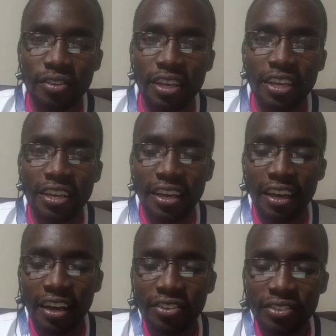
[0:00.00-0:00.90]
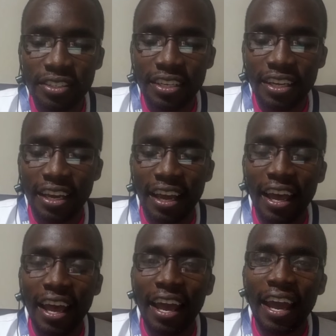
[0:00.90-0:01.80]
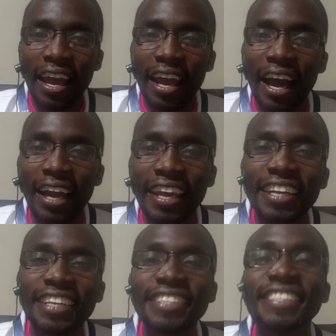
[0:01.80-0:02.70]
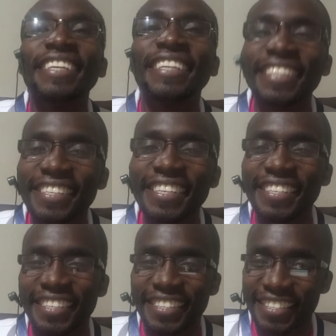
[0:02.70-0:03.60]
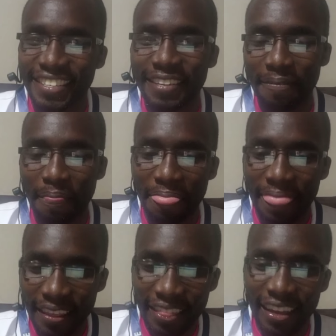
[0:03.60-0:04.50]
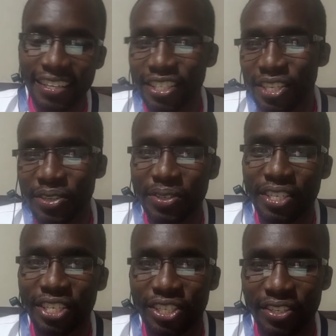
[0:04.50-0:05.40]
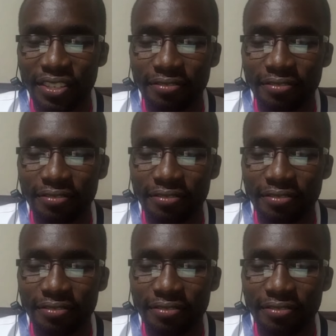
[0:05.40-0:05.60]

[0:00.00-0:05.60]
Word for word: in health against diseases that is nutrition